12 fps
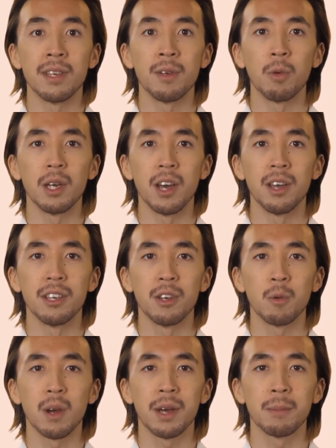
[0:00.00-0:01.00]
We are the
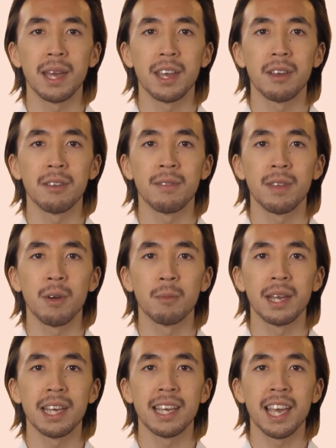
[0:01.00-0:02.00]
Gray Bear, the
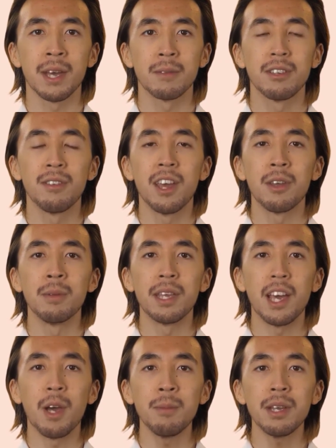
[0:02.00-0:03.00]
leading app development
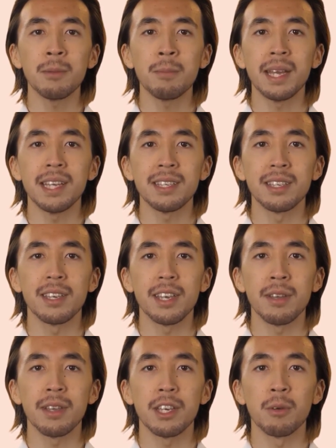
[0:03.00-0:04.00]
company based
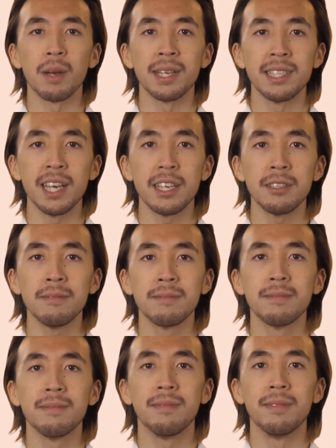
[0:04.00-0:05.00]
in the USA.
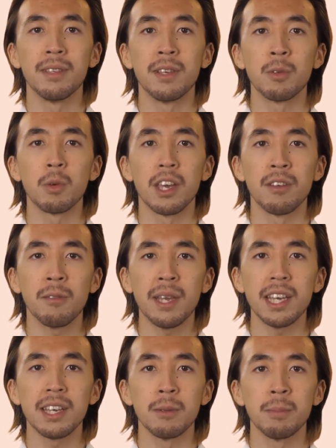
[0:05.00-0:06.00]
We have
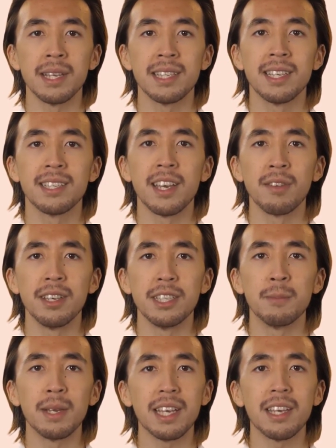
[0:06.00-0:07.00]
been in the business of
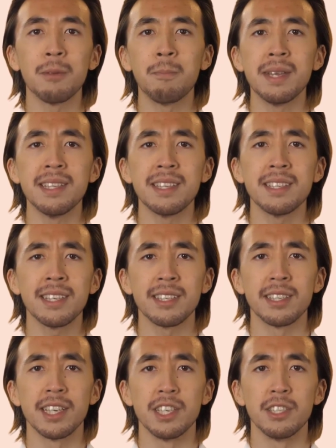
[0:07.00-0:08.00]
expanding businesses
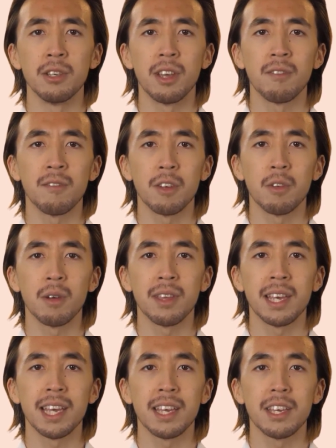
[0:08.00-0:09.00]
digitally for more
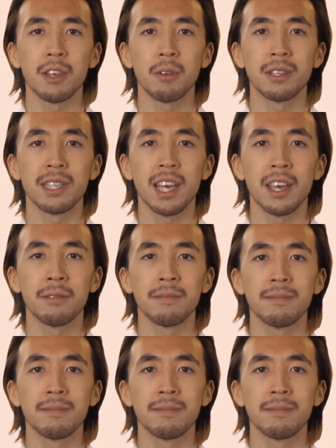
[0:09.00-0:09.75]
than 8 years now.